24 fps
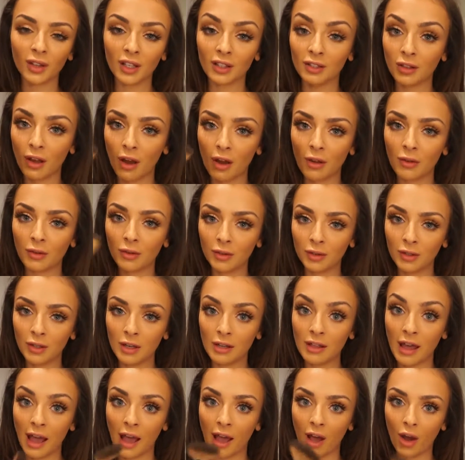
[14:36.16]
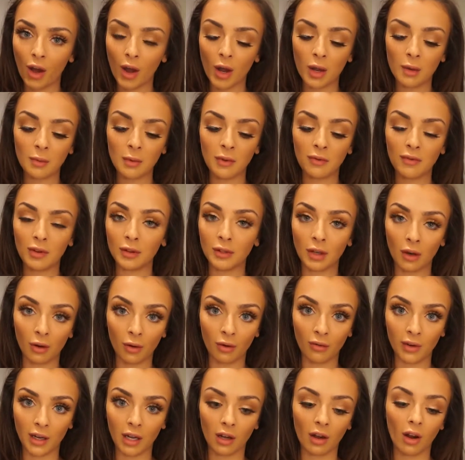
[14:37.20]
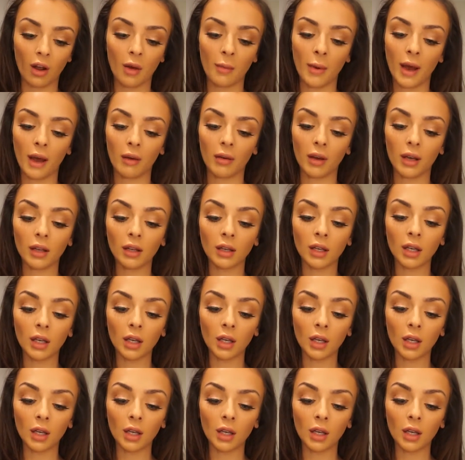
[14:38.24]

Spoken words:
So do that at home if you don't already know about it.